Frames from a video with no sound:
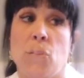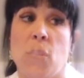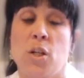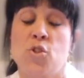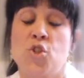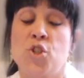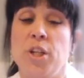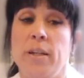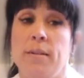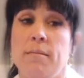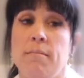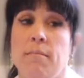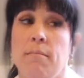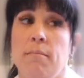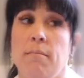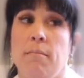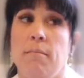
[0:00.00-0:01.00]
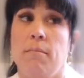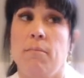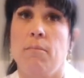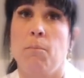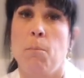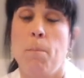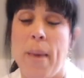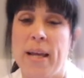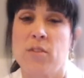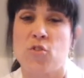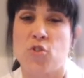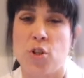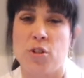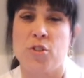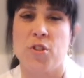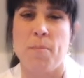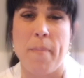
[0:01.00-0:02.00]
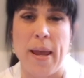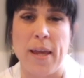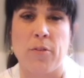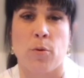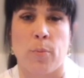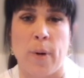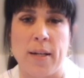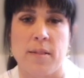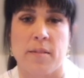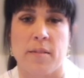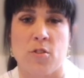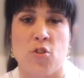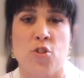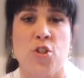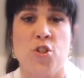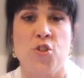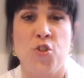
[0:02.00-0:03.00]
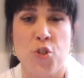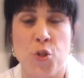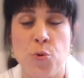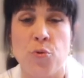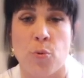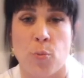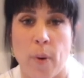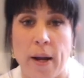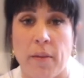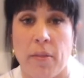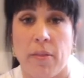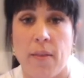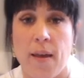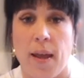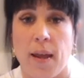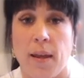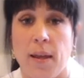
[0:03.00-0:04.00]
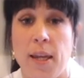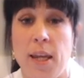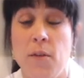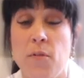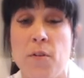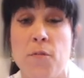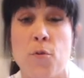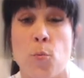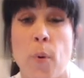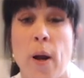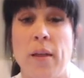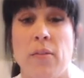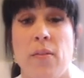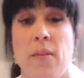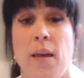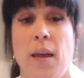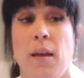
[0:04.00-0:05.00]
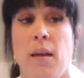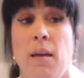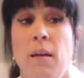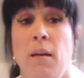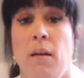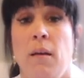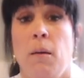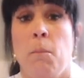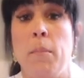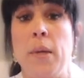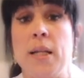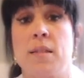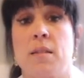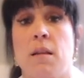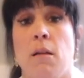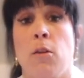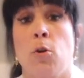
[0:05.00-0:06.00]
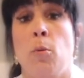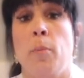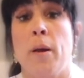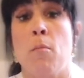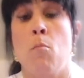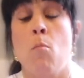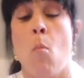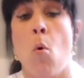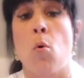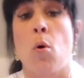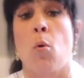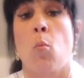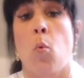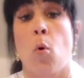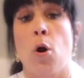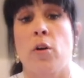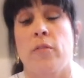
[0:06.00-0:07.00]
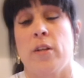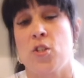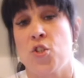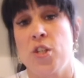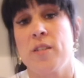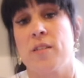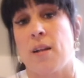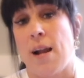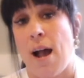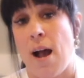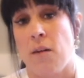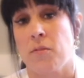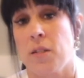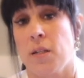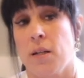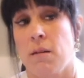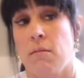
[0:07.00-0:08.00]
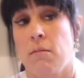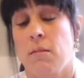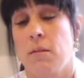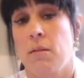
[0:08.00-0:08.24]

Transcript: She makes sure to make the right decision, to do the right thing, even if the right thing means a little bit more work that she's going to have to,